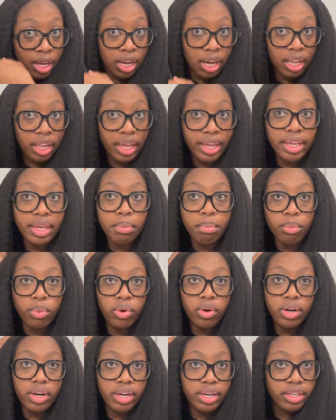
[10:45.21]
I like it
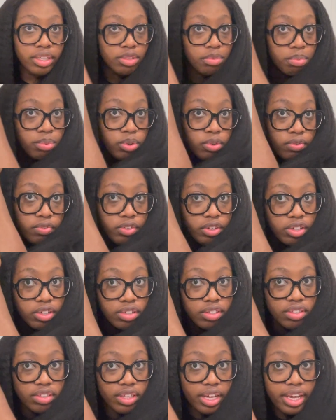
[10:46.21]
more in its poofier
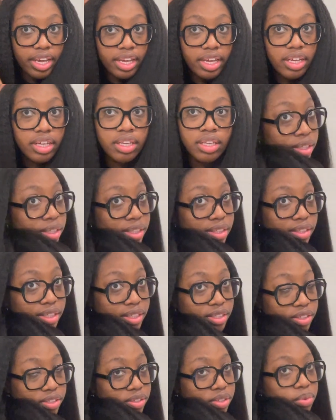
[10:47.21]
state.
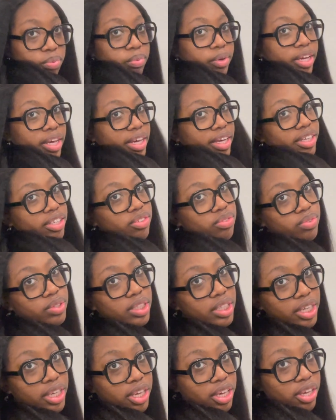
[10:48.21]
This is the wig. It's
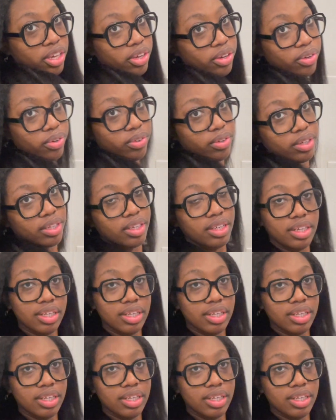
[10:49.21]
really cute.